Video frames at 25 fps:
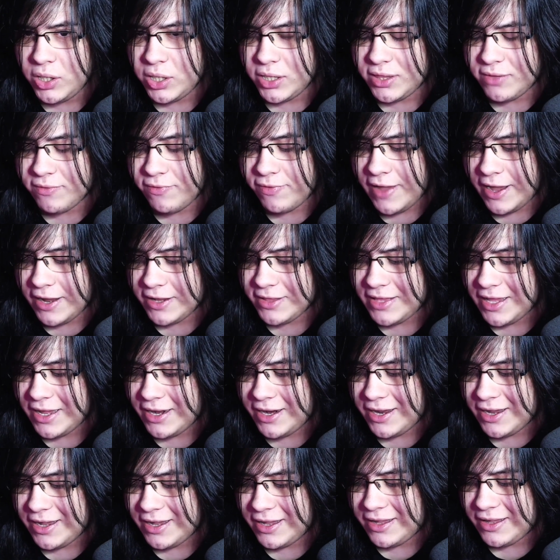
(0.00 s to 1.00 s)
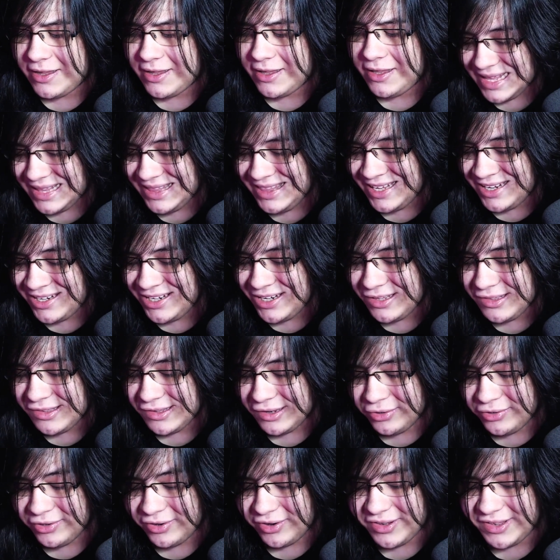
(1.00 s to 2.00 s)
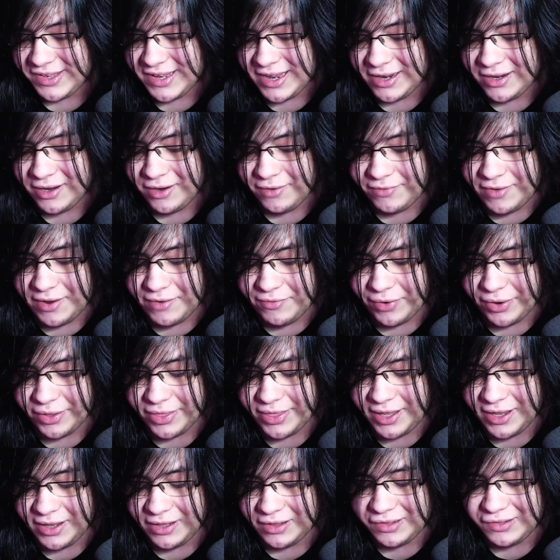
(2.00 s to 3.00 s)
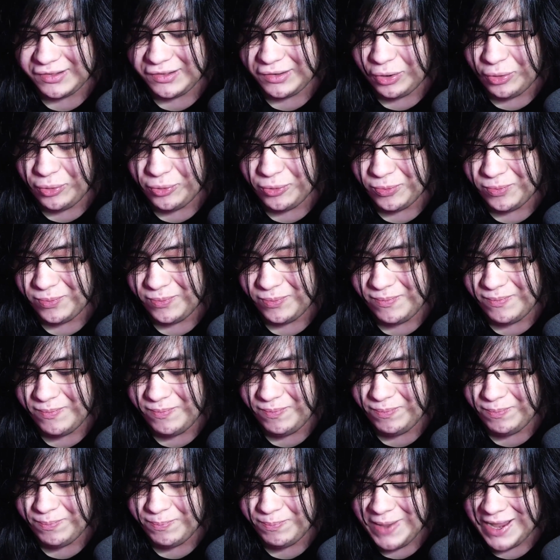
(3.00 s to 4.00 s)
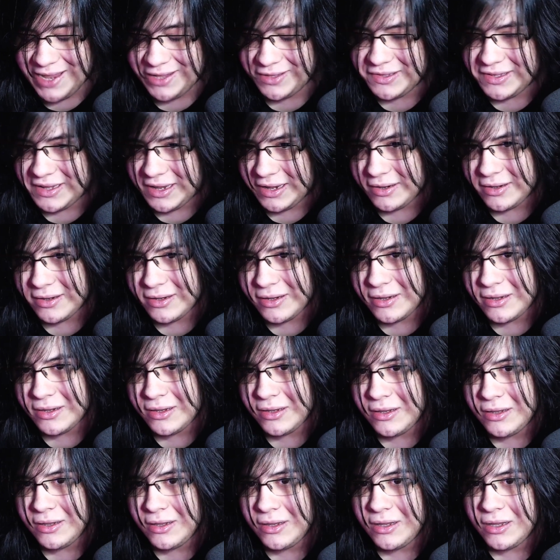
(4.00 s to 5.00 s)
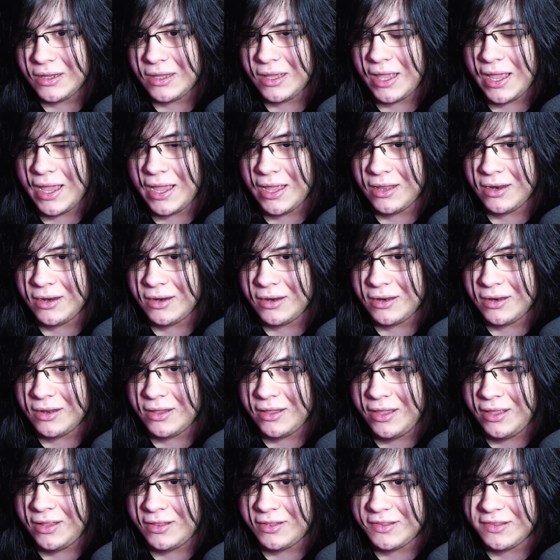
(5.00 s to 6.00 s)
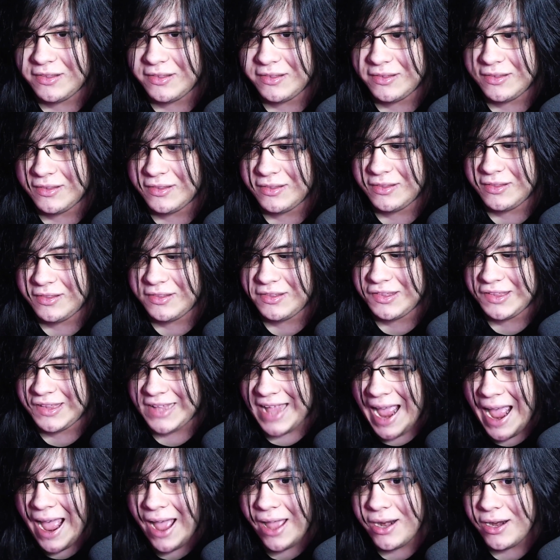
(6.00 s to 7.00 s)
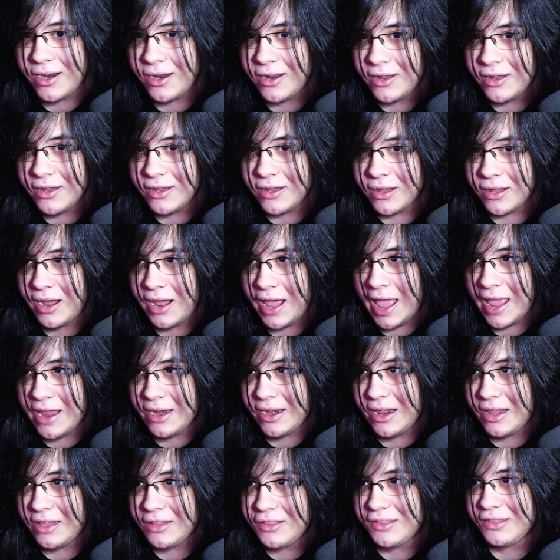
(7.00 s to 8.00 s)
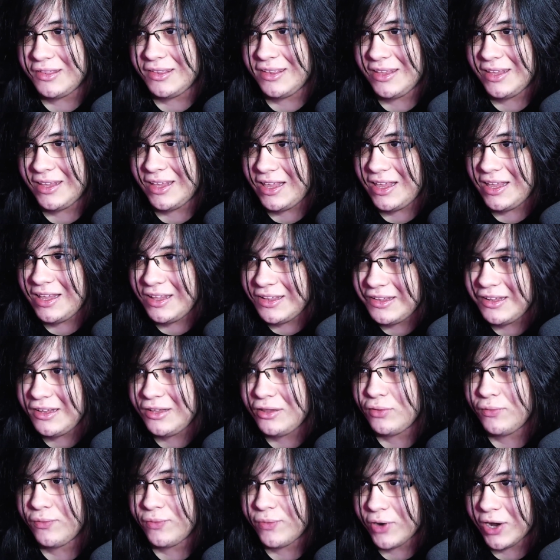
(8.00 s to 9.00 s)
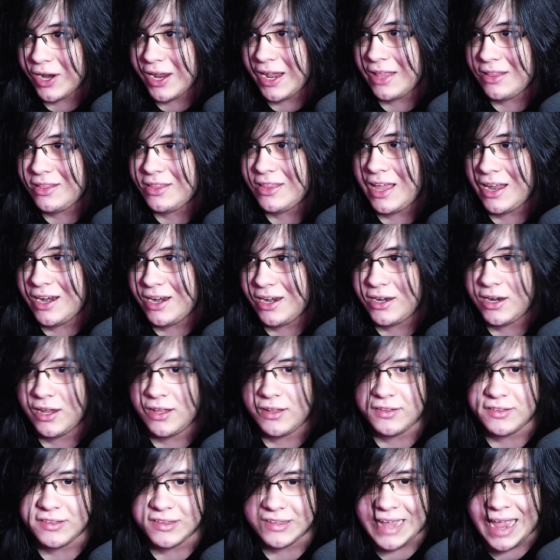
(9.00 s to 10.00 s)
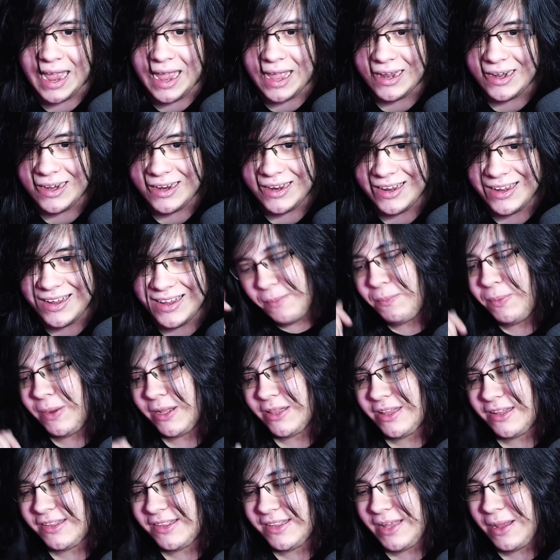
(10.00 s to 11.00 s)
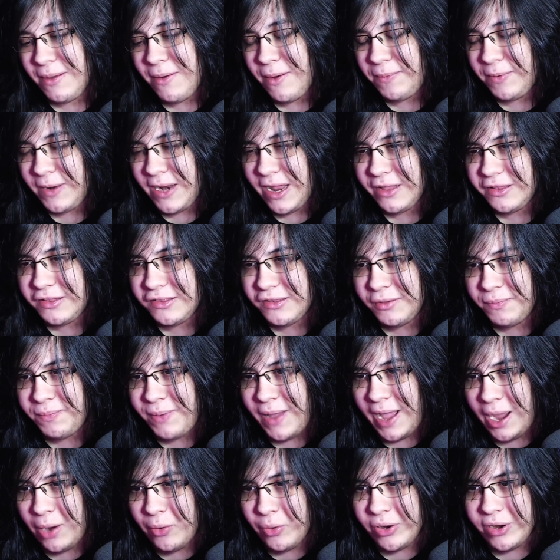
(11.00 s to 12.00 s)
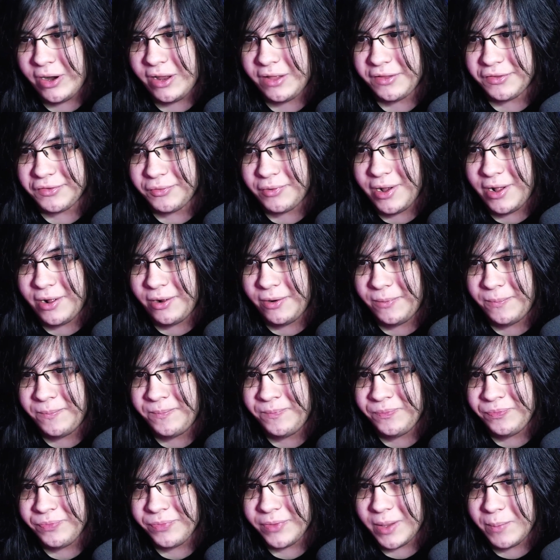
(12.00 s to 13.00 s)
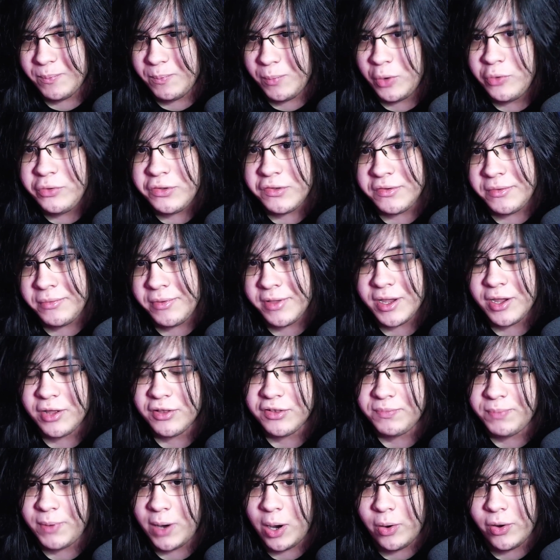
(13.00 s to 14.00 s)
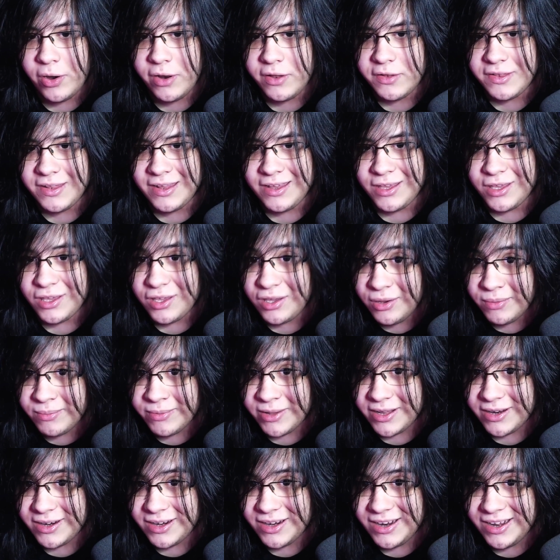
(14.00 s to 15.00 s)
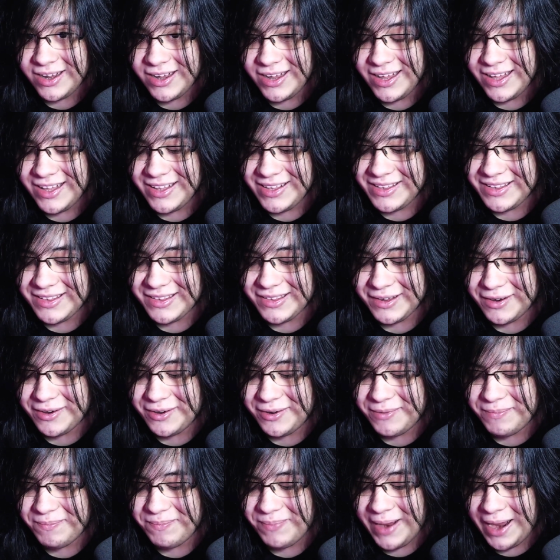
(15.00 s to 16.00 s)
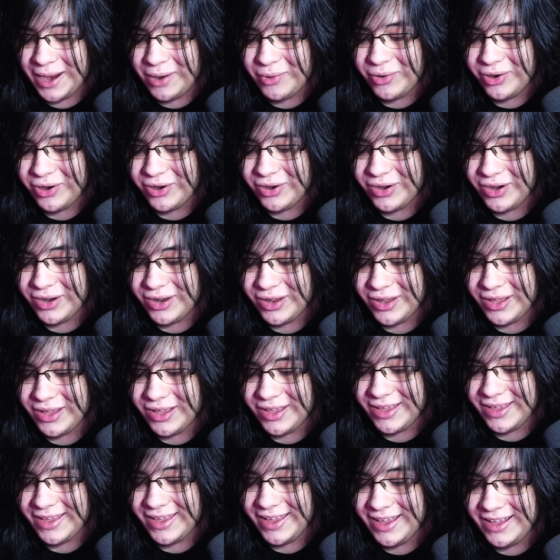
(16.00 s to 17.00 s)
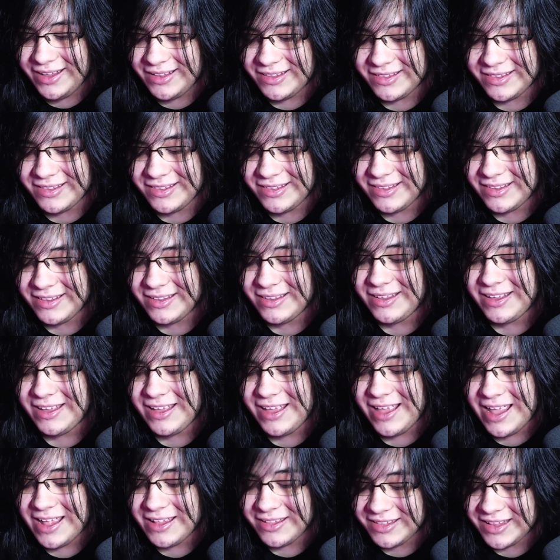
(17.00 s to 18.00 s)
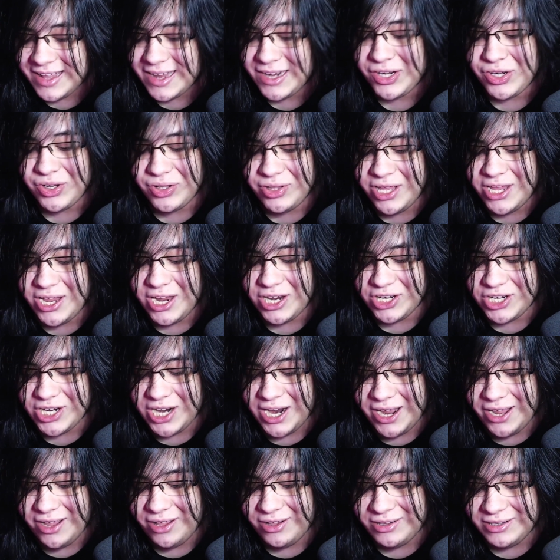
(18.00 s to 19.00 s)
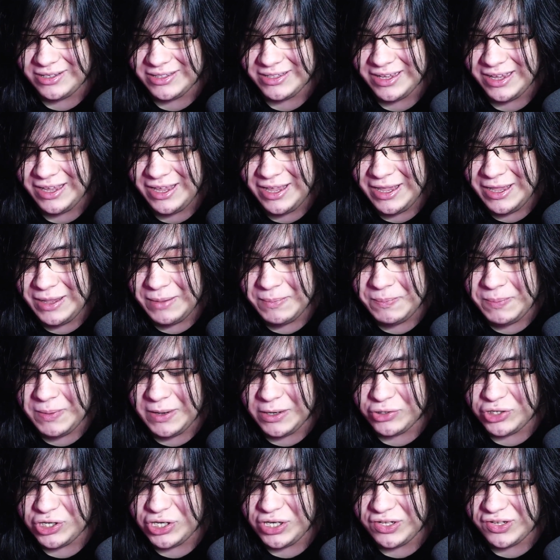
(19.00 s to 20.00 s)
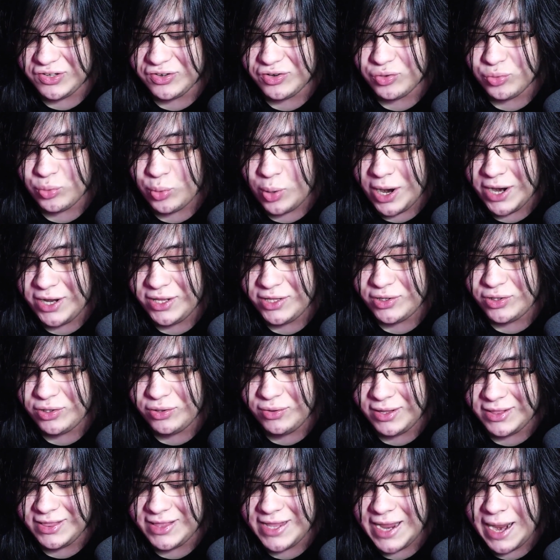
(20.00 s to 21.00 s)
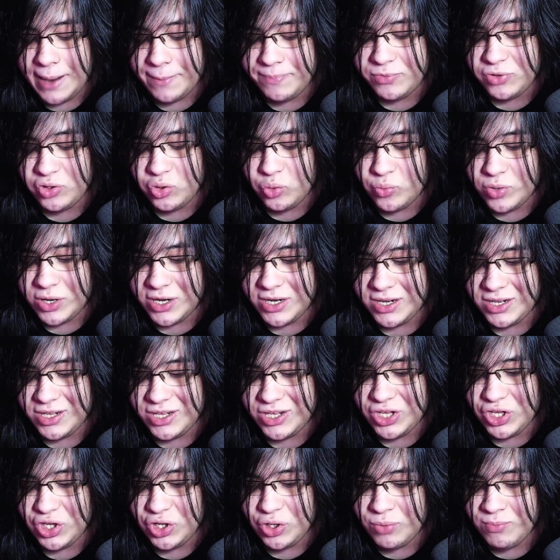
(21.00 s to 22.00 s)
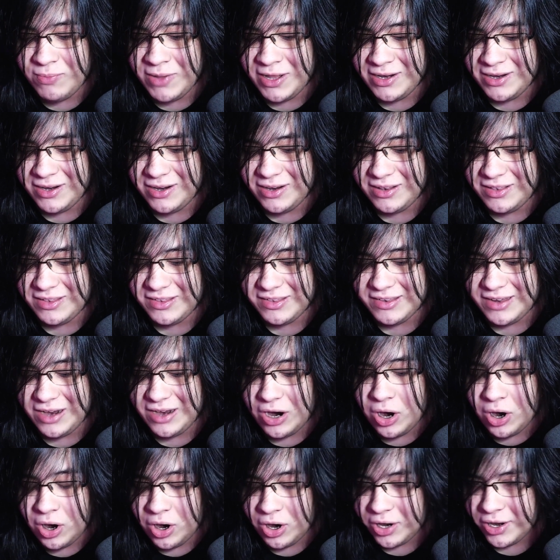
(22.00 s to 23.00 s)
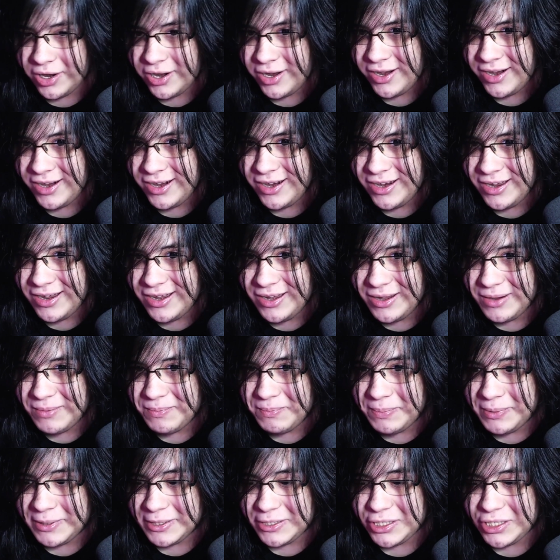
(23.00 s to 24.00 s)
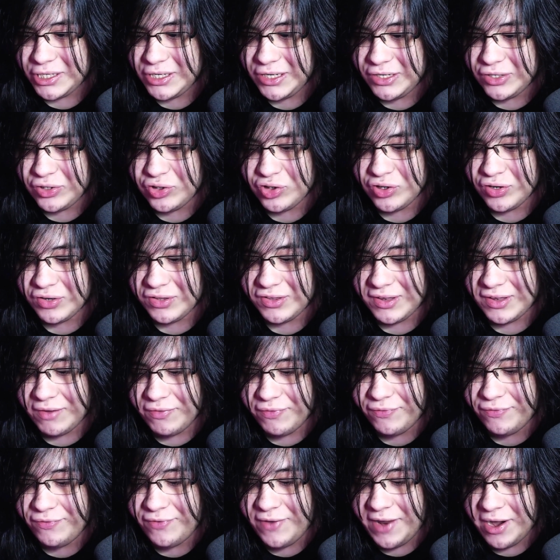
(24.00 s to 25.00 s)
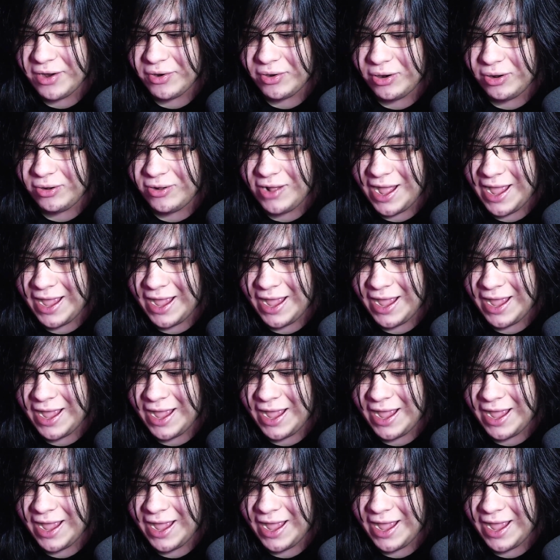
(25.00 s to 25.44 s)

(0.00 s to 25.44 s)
The fact that uh, Denji's understanding of everything is so basic. And it's sad. And it's easy to forget that it is sad. But the same applies to power as well. Mostly because power is inhuman. So power is essentially a child because she's trying to adapt to what humans are, but she's just a feral